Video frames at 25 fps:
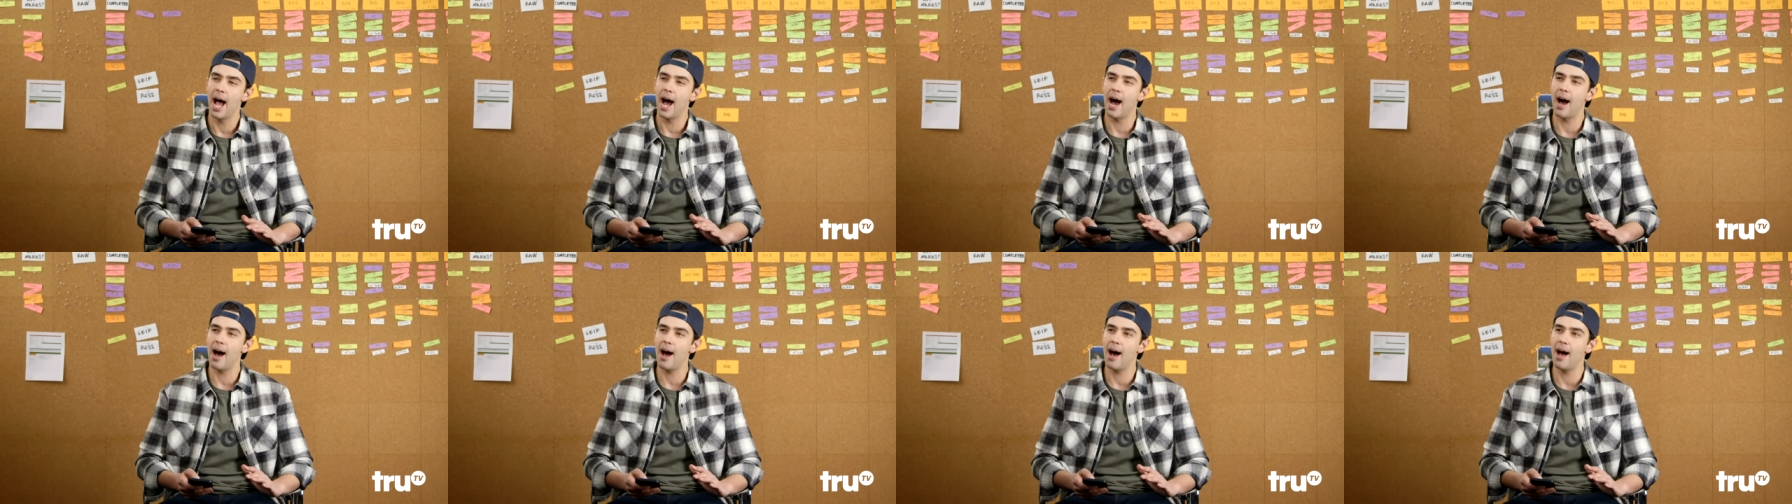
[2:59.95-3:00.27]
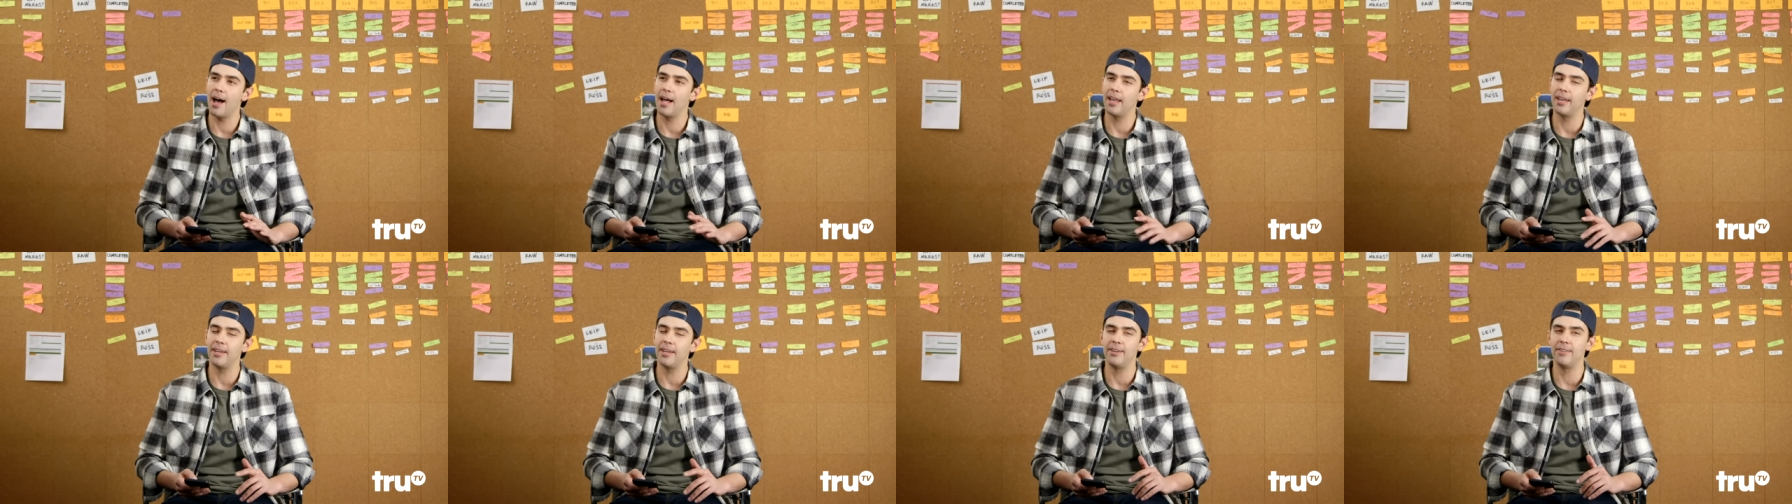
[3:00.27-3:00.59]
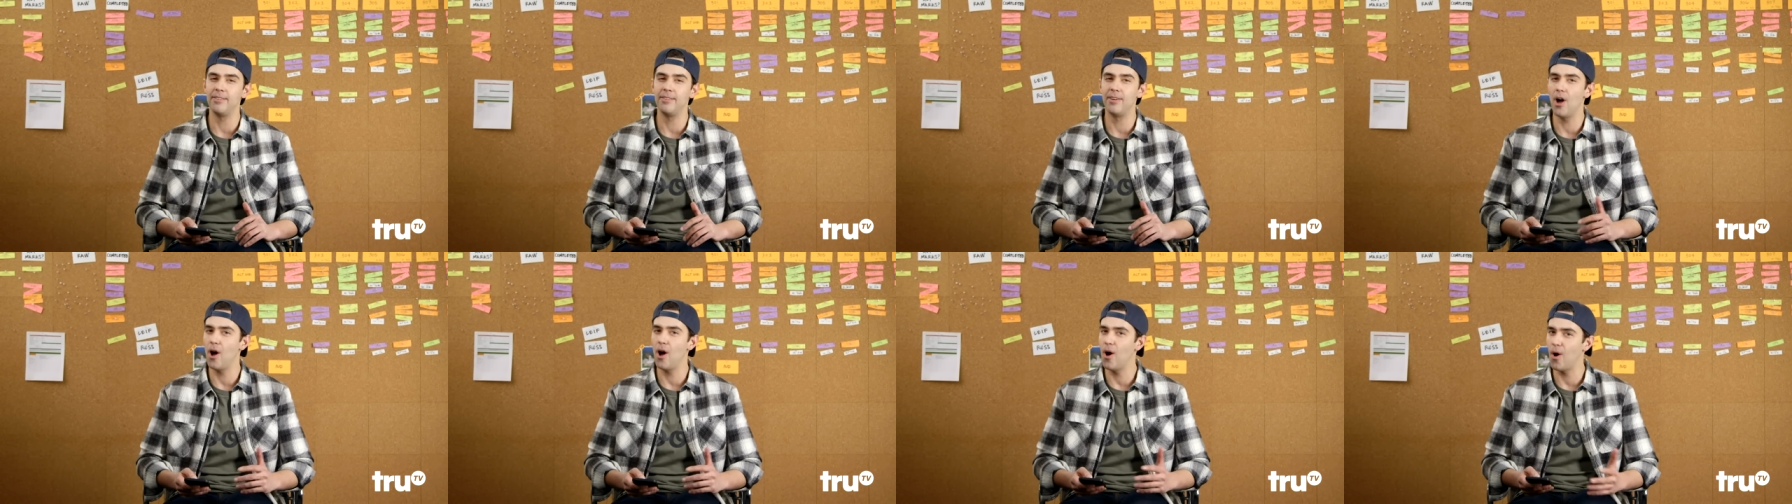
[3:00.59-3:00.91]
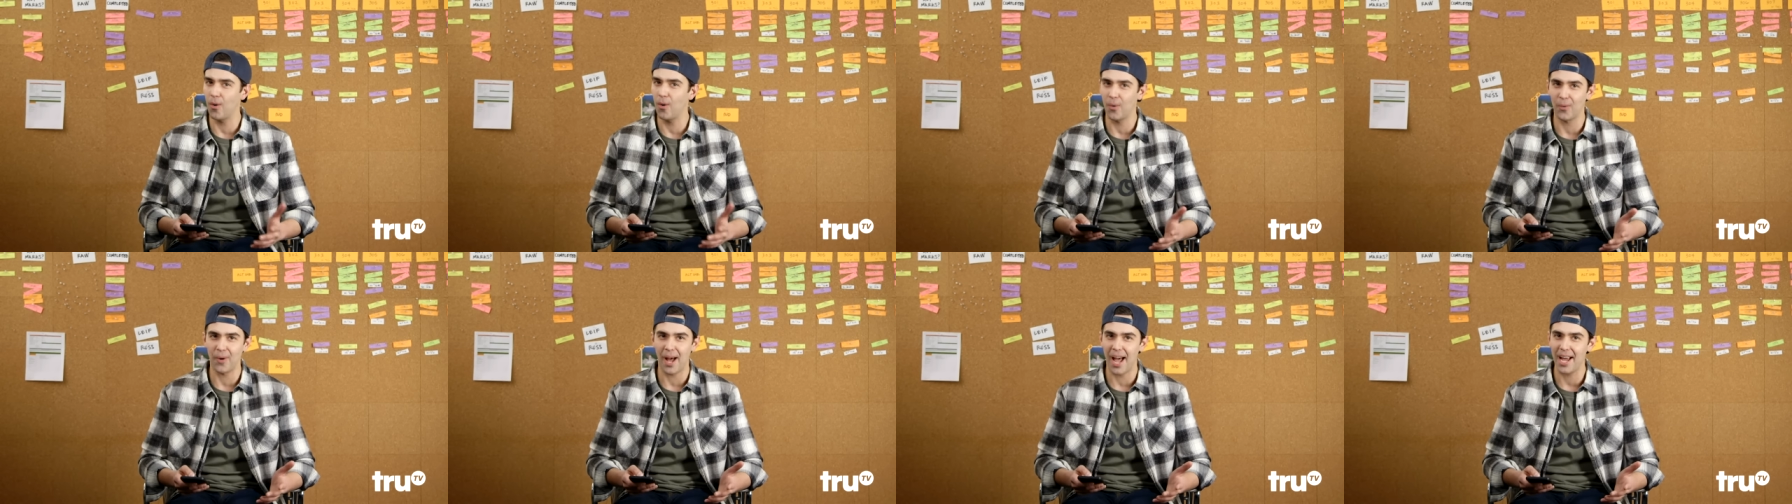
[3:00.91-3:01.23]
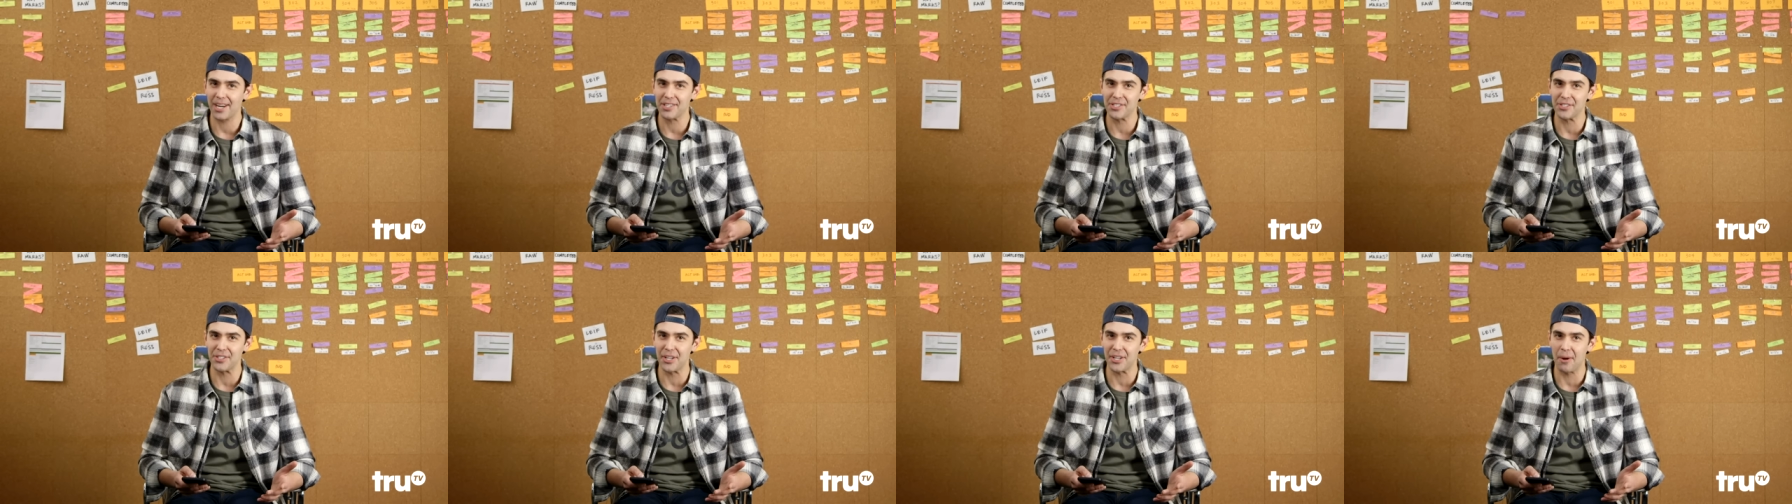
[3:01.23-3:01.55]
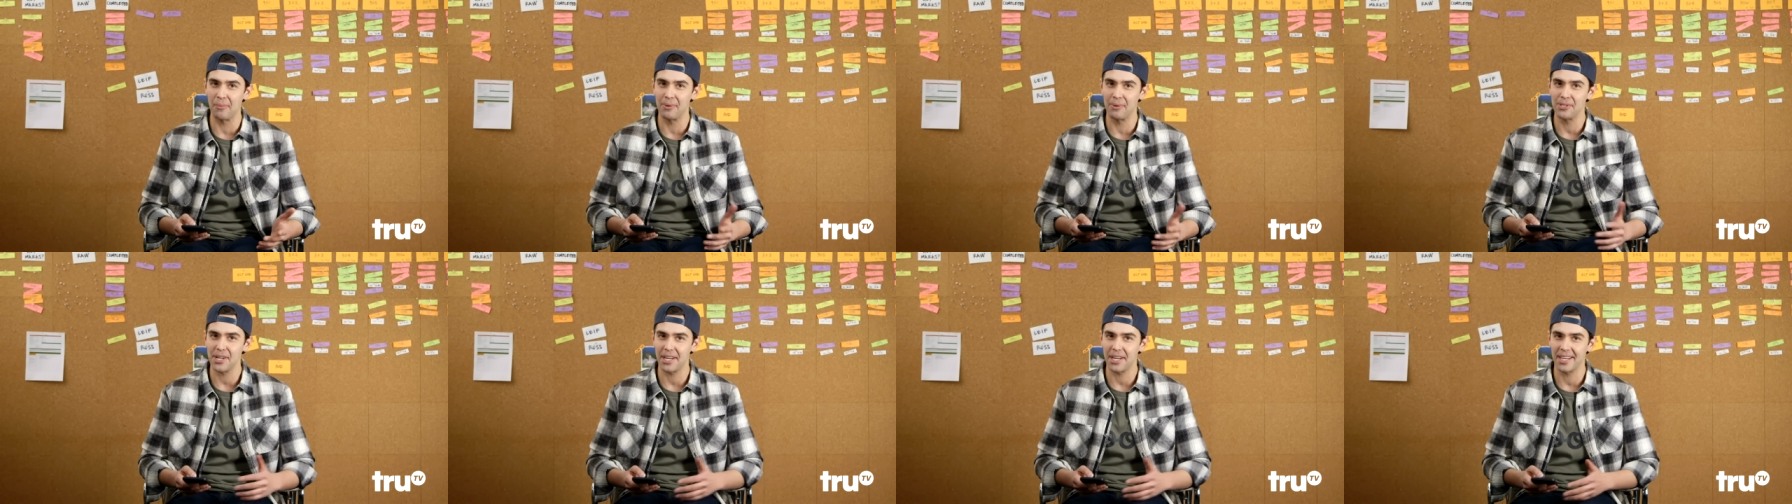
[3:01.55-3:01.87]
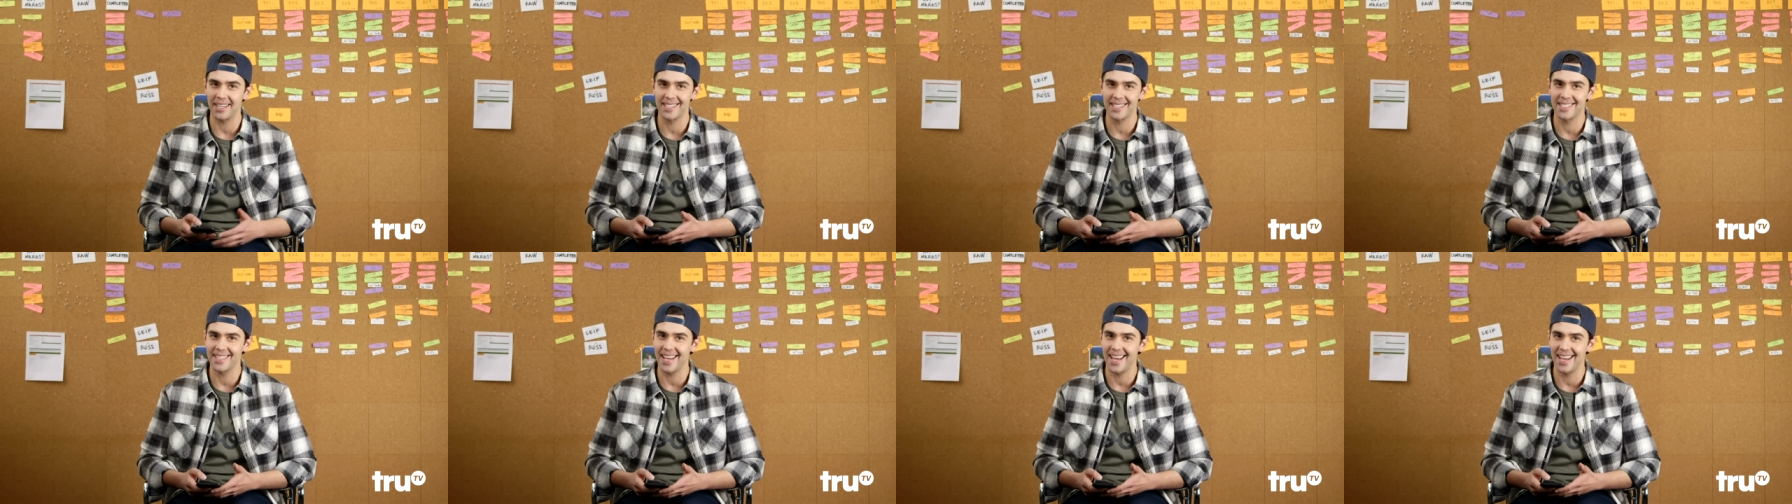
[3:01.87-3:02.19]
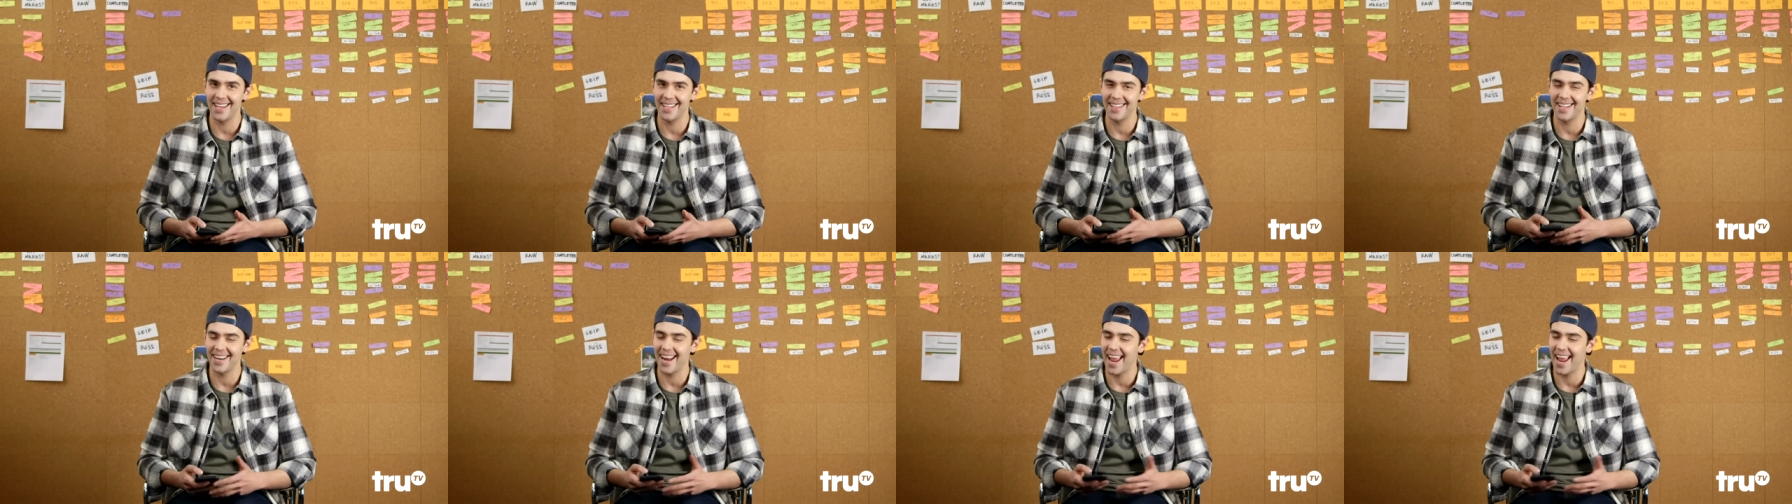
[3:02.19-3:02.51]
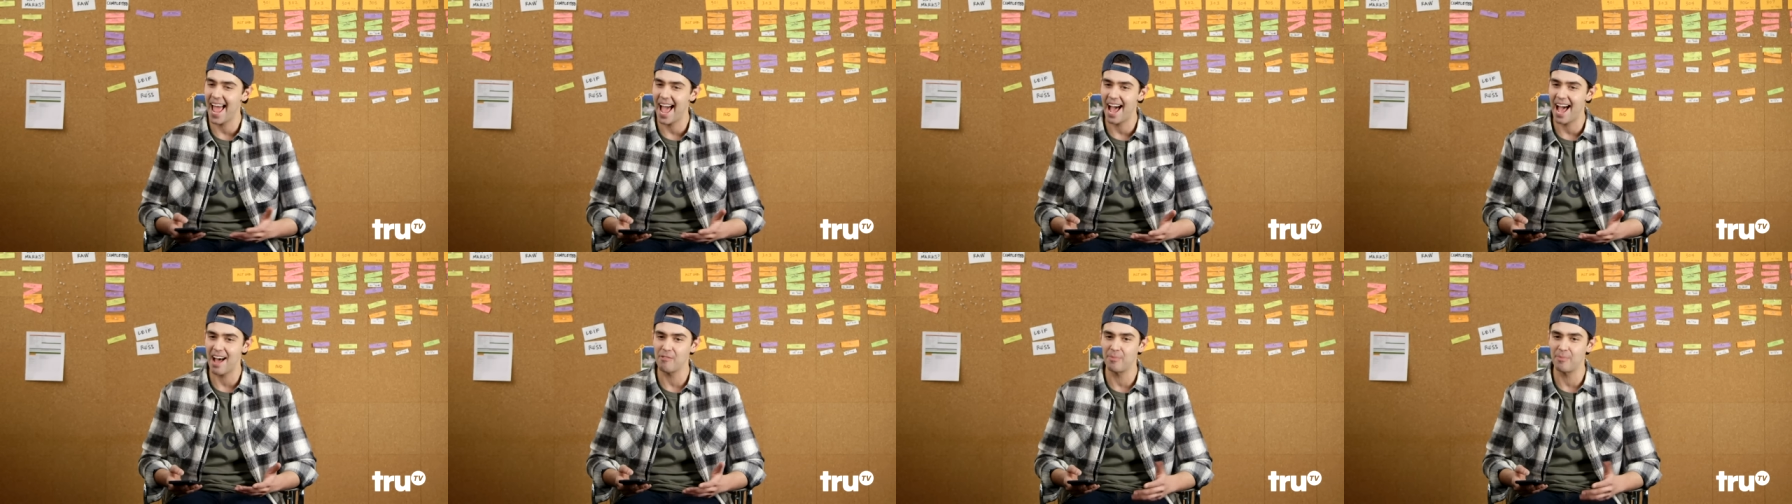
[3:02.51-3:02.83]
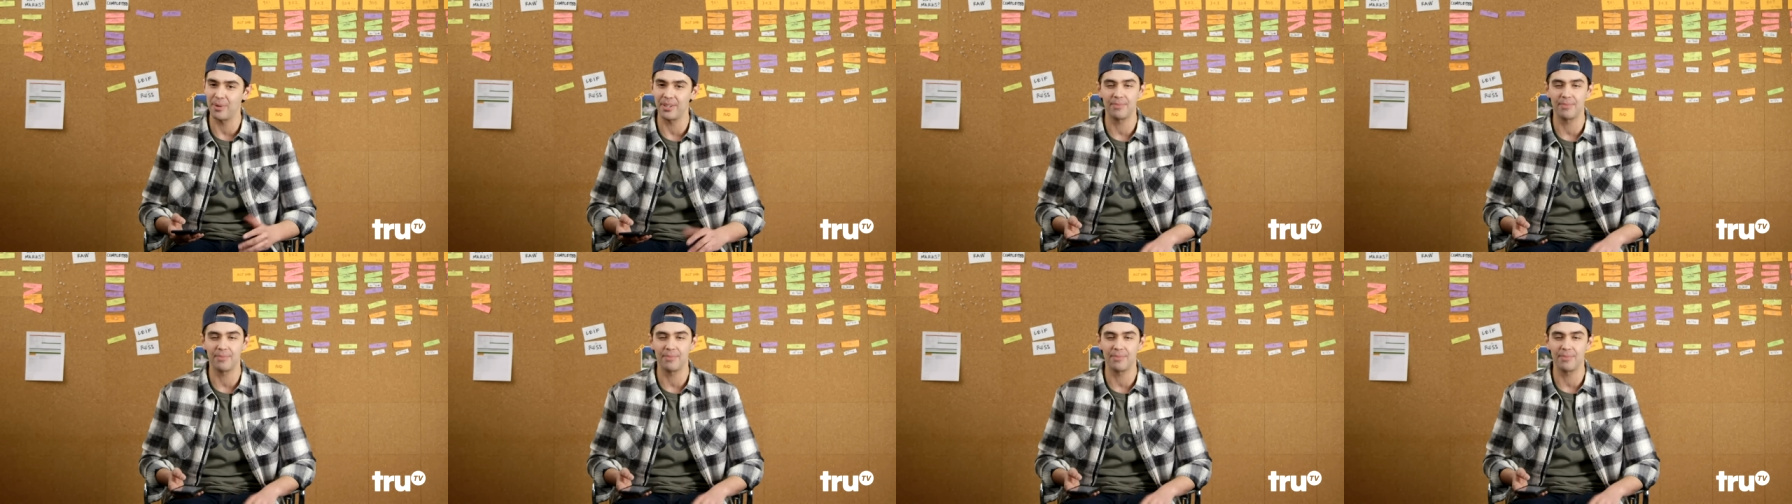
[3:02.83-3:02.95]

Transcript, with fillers: No, actually. I wish I could say that I have,